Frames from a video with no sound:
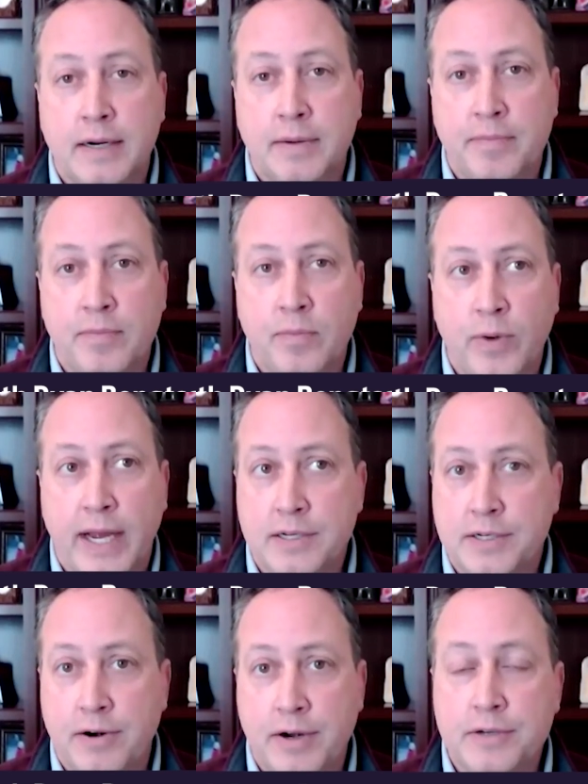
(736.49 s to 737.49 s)
We
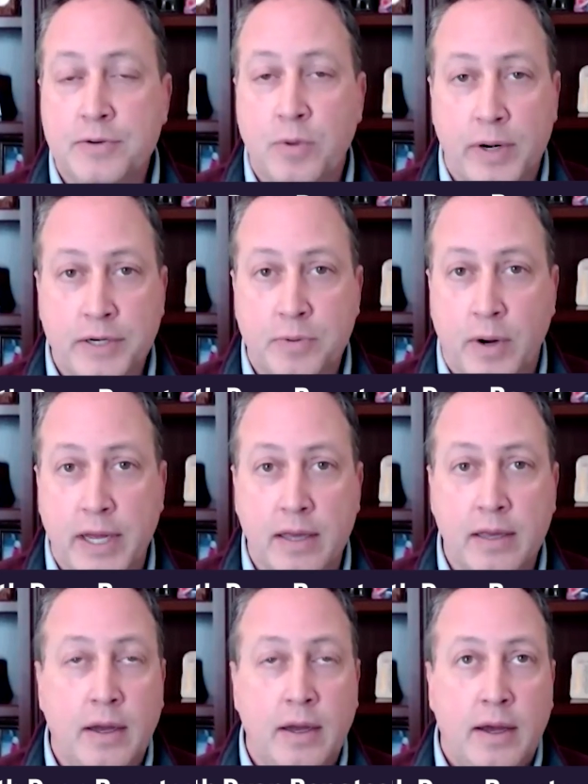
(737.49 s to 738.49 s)
got started in
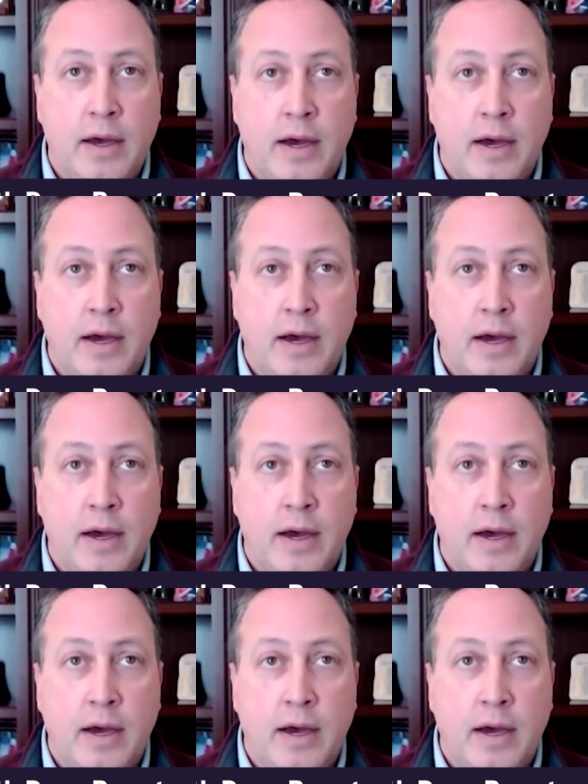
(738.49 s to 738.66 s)
2020,